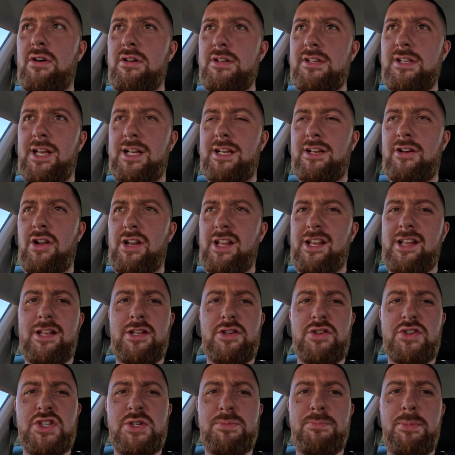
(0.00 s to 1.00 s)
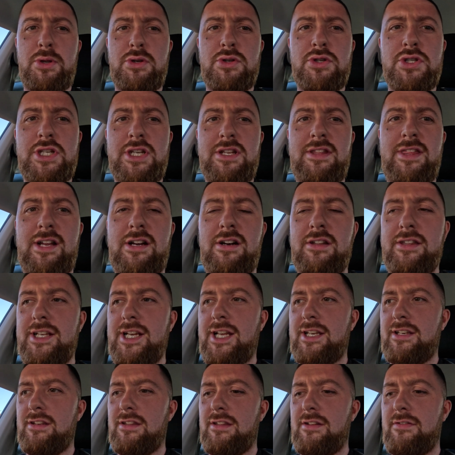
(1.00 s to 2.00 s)
it's like got like a little spongy thing on the
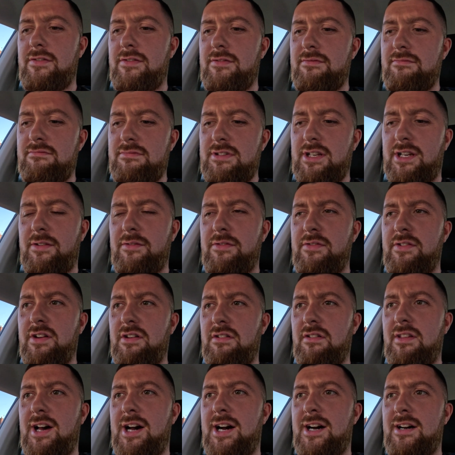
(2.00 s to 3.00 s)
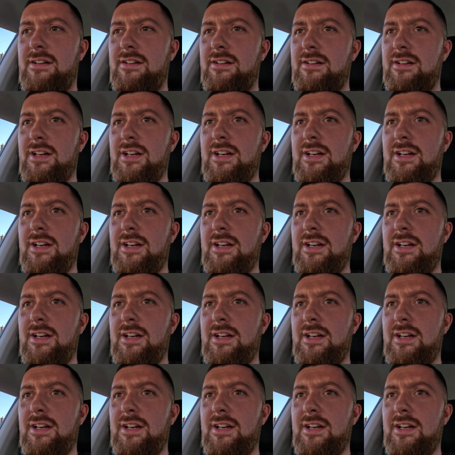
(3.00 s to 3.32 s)
end of the, you can feel that.